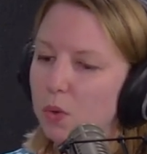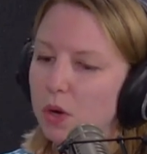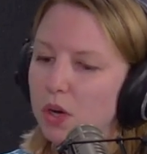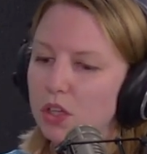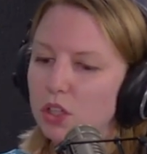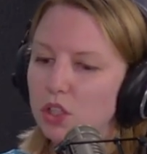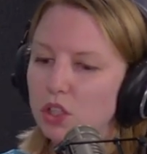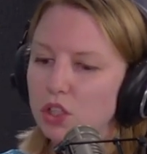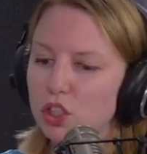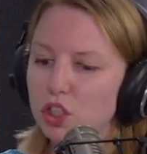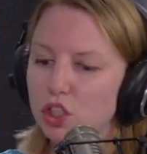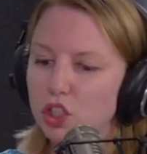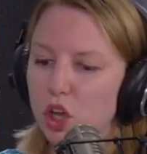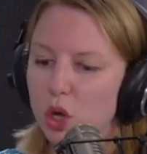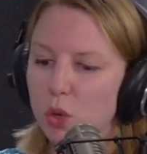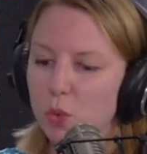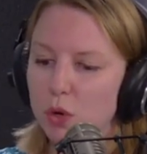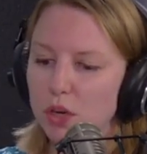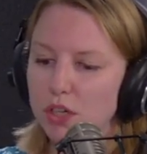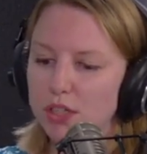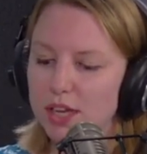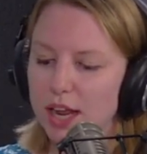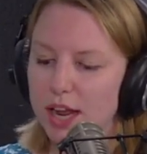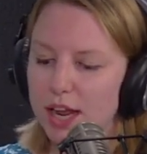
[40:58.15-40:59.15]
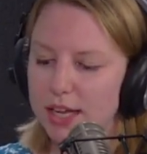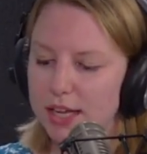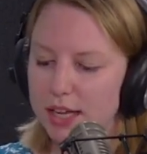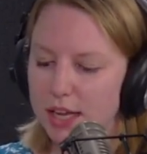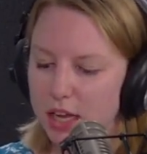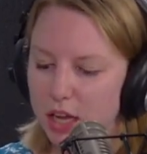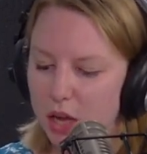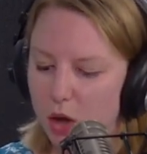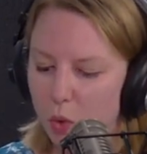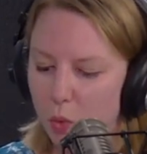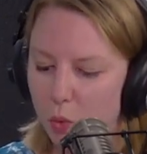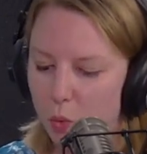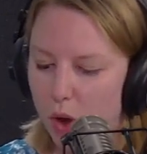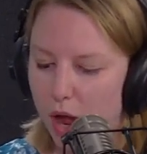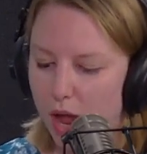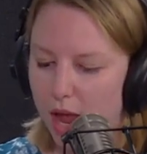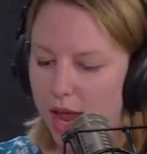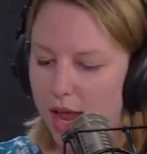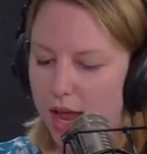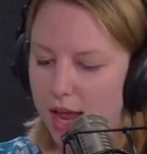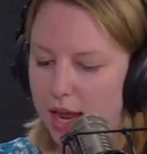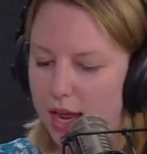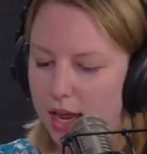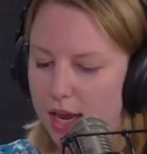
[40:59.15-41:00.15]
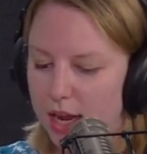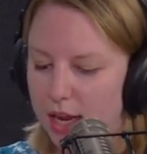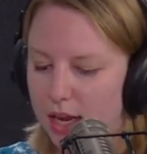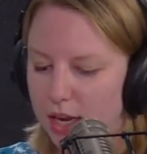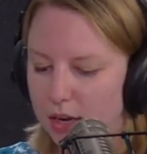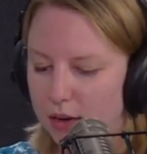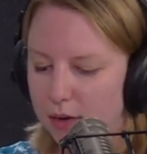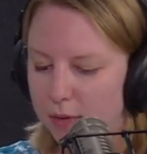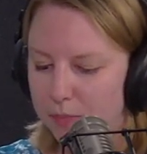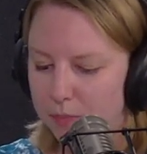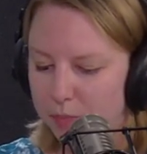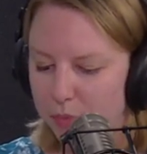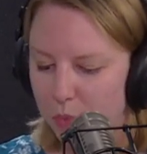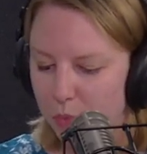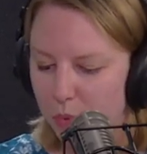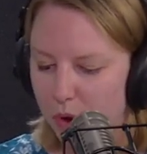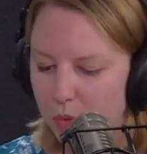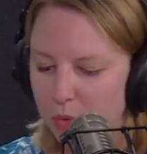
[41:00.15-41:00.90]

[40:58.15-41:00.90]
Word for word: with people so and we're like taking work away, those things out?